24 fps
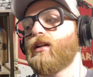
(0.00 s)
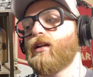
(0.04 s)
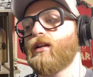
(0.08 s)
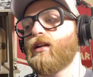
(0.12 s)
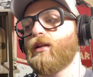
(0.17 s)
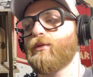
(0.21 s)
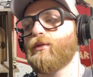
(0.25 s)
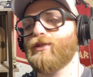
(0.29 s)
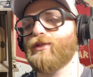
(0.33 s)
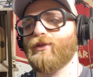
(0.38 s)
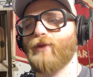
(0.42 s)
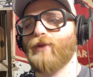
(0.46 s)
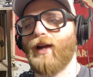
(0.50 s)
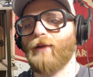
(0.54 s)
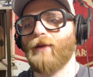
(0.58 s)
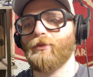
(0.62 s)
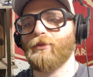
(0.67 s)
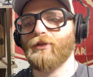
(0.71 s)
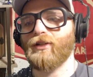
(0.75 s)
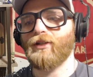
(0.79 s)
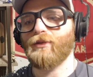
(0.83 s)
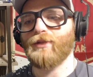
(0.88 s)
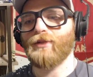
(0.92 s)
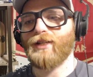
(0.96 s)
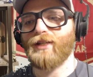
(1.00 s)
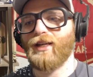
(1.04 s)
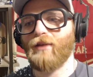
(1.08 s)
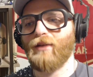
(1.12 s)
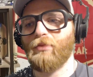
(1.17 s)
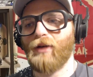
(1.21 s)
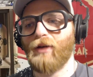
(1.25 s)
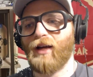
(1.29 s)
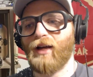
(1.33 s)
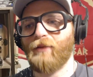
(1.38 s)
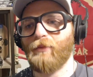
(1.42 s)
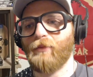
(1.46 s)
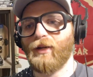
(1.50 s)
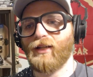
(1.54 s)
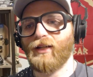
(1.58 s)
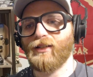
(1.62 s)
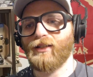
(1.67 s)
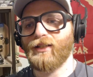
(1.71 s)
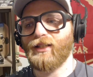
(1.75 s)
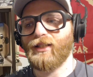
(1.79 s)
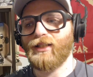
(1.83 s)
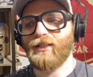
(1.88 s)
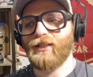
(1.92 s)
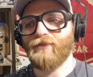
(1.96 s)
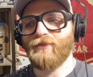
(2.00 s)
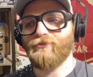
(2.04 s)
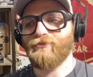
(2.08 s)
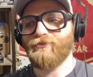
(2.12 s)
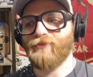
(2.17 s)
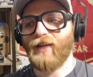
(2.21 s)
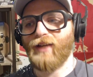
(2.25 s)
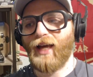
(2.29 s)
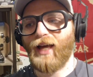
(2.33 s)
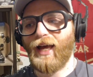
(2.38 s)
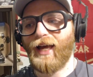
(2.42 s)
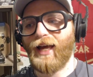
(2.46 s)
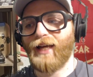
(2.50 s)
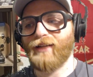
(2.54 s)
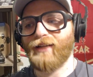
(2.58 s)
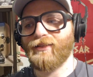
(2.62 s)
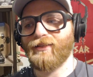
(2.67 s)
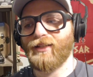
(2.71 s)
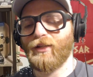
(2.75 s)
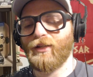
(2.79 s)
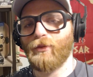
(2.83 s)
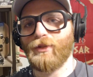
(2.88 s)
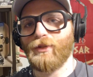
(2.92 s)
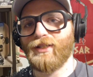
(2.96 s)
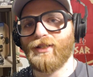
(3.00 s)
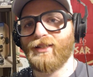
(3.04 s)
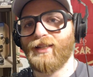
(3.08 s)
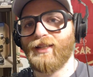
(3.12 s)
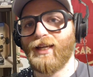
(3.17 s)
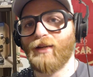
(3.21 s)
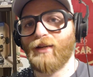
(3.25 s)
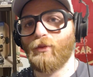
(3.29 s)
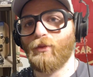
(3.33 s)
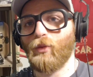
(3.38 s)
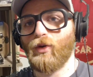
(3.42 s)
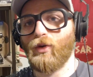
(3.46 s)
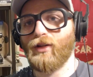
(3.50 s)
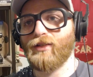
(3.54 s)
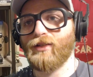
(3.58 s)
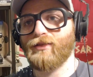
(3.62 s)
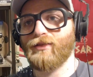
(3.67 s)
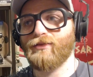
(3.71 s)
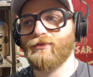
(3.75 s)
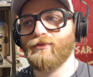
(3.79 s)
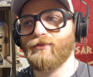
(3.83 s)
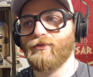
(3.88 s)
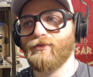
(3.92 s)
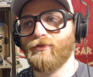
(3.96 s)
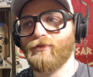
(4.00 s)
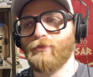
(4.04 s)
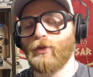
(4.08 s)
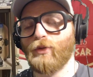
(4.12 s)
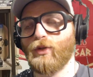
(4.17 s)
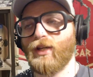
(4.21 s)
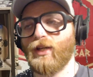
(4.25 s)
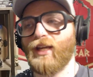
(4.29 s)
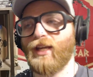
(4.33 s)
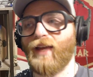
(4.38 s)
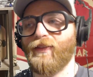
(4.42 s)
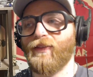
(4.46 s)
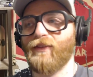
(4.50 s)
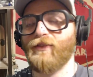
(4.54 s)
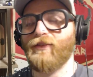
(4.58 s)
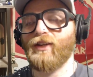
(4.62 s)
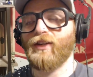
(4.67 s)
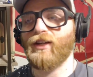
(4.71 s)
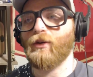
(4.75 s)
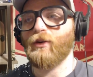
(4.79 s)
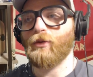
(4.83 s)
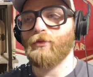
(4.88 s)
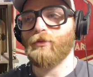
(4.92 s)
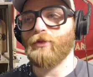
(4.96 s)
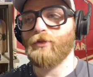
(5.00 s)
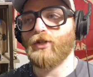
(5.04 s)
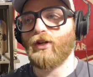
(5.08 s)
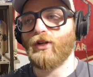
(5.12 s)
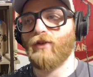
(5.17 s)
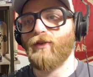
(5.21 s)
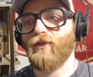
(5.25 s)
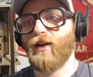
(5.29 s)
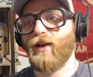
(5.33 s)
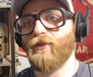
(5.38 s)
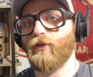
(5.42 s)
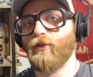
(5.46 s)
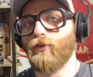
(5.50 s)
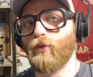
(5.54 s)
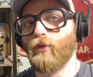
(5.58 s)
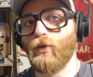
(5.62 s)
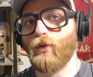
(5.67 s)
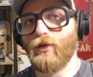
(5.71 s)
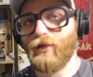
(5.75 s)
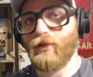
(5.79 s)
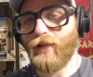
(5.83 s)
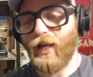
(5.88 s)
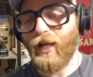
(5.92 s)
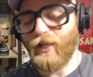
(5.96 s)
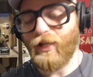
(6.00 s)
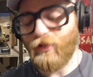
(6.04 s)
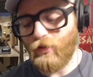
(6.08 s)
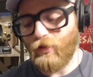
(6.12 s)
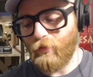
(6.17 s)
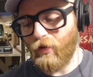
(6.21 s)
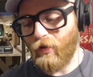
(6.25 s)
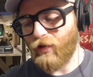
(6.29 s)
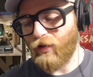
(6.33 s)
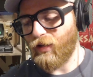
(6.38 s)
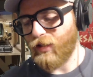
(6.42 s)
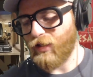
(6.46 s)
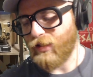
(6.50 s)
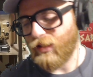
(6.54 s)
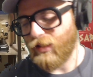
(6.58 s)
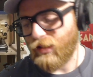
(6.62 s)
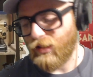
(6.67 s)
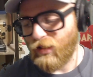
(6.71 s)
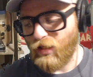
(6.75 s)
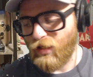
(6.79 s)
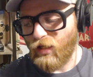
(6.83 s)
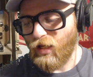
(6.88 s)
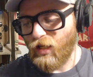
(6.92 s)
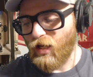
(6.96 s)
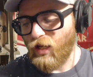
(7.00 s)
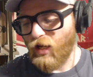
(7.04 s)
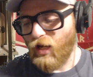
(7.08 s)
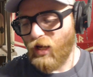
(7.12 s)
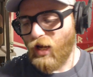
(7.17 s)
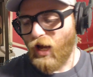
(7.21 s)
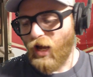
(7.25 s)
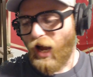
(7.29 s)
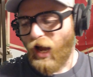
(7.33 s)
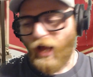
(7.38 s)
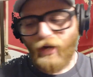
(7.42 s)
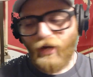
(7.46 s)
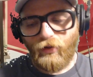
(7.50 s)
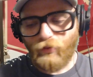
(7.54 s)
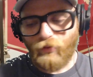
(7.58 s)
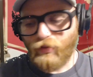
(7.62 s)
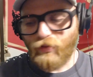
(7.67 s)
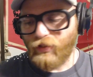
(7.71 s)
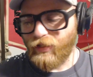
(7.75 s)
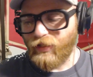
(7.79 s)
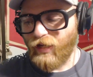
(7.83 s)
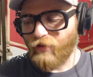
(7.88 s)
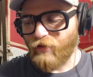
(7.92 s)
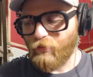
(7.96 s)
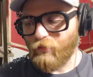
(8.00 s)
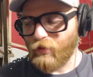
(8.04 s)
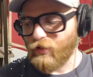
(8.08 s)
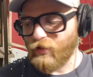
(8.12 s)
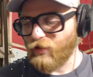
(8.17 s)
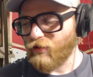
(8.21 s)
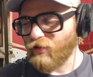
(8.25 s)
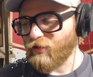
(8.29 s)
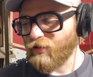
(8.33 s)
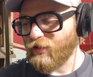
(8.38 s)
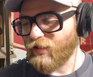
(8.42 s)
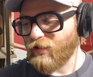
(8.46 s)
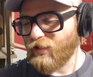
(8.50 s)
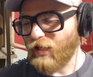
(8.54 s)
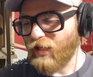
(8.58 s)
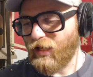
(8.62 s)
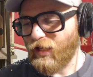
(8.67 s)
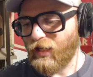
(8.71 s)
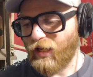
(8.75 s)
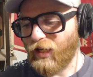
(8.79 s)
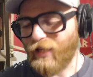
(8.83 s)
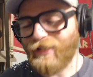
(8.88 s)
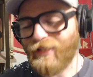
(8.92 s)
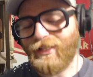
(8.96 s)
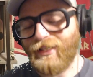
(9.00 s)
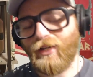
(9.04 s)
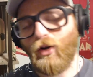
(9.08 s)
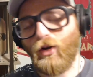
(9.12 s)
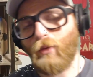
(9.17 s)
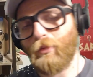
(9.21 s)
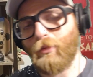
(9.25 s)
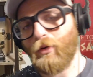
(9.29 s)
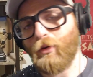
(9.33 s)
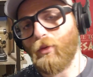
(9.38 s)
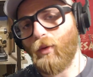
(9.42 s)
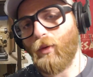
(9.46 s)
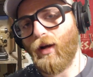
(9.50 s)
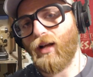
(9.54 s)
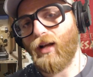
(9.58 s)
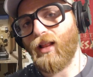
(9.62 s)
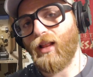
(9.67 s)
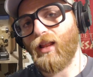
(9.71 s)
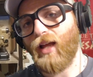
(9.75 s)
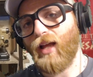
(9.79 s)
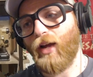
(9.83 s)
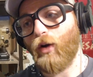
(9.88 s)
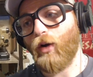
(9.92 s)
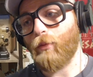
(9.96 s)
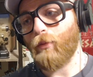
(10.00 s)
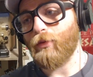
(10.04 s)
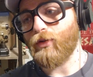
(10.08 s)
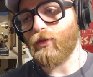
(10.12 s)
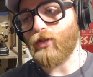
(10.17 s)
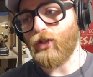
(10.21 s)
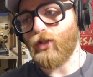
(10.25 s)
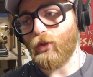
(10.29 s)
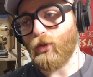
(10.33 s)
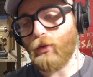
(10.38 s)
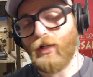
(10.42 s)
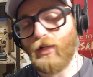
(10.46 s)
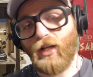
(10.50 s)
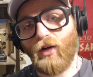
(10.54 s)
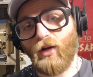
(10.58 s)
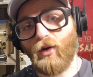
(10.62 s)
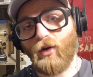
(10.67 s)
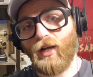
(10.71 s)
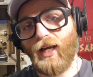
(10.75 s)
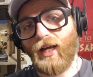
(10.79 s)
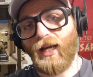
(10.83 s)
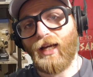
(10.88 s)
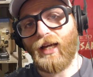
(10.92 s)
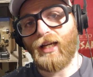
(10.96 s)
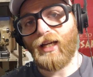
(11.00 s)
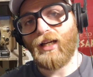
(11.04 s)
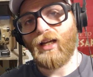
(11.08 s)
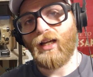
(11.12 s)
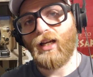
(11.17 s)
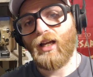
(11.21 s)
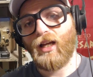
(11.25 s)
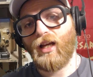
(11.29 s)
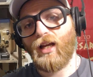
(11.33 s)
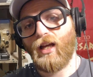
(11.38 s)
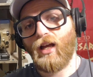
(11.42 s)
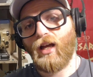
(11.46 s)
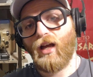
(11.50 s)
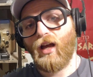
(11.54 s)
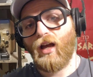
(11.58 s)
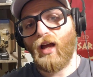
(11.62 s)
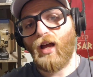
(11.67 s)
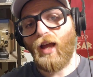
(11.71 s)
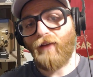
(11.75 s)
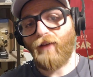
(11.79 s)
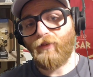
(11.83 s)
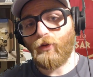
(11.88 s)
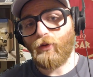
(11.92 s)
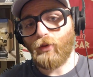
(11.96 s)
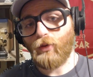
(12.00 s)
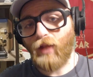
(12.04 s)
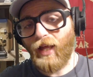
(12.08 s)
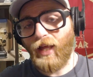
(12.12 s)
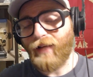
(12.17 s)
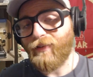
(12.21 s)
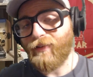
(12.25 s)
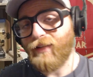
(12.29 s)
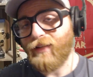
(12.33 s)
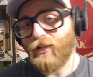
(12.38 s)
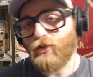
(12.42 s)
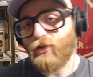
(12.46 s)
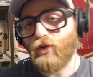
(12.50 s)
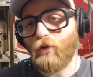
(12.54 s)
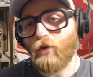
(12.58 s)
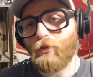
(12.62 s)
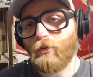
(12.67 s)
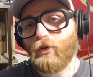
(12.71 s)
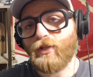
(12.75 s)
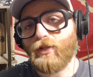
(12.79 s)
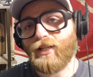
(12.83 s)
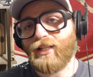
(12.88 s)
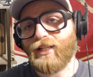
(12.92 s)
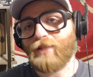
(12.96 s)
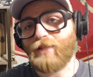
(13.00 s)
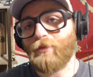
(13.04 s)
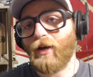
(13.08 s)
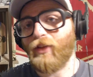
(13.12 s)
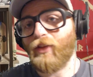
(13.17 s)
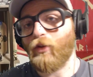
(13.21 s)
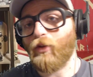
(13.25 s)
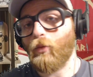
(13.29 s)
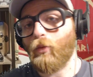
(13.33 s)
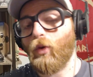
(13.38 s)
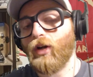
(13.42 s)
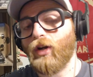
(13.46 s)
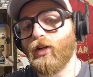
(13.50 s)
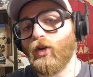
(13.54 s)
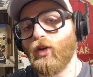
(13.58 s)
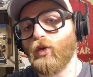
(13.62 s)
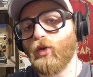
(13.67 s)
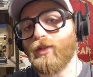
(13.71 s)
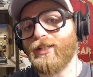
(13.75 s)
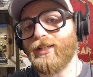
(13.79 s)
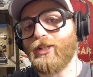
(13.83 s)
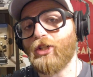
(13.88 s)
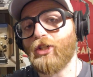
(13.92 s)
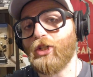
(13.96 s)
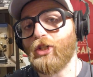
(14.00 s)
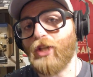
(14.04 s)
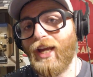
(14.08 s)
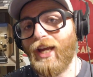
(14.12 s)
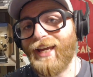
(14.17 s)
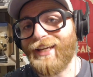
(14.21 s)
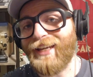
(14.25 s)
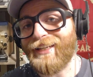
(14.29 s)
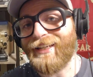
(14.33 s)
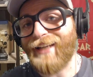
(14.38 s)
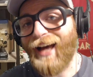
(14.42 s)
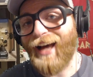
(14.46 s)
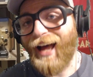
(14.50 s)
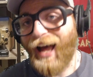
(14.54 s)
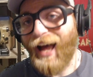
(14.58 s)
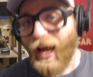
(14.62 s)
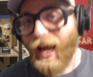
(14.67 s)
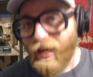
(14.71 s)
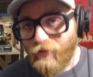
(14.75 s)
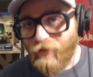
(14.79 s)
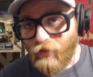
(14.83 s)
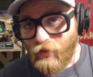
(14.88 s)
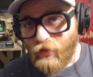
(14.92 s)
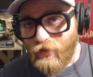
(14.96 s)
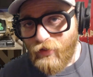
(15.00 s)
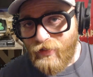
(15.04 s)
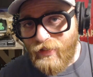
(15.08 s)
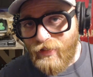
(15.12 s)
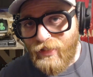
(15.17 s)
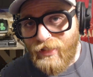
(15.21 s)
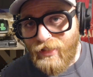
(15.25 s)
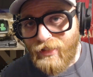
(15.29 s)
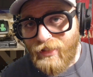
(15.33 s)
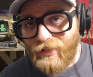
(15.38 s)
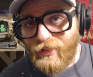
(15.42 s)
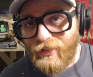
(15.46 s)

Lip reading: he was a rapper. He was a hip-hop man. He was in that one... He had that video with Michelle Pfeiffer for Gangster's Paradise. I don't really have much else to say, guys. I hope you're well. I hope you're doing okay. If you like the intro music, it's by the one and only Shane Ivers.